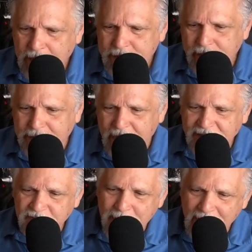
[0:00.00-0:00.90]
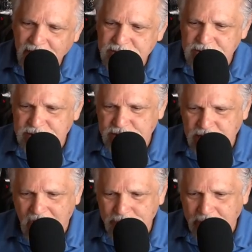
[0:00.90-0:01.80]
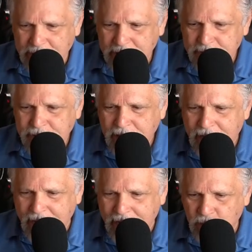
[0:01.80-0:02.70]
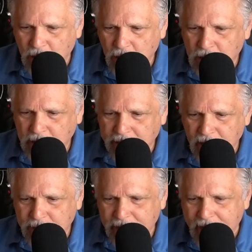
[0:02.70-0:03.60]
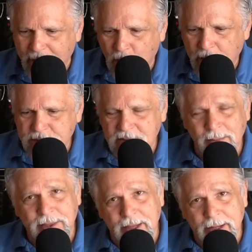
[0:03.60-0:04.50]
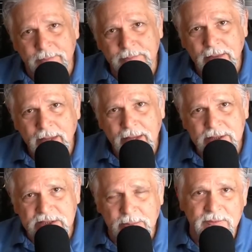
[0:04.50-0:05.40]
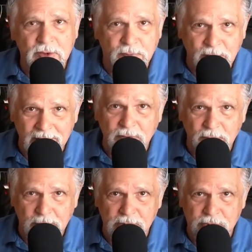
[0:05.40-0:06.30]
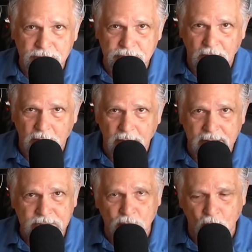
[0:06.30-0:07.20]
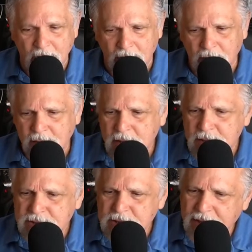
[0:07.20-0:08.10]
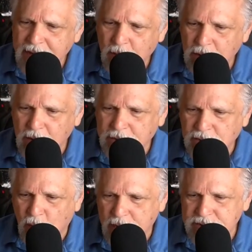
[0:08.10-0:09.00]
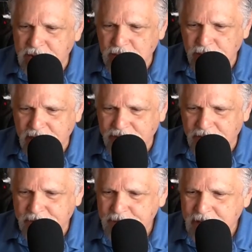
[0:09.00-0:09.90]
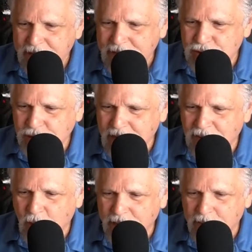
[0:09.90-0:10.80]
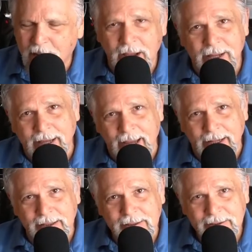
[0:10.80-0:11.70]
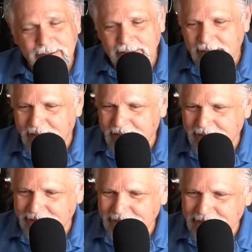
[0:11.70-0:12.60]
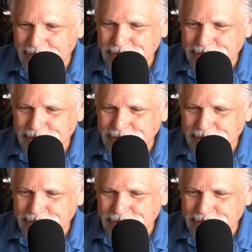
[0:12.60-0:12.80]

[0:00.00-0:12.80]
that kind of balances the topic and we'll look a little bit at what some of the some of your favorite filters are as well. Today we'll look at the ones that you're never that you never want to buy again and uh,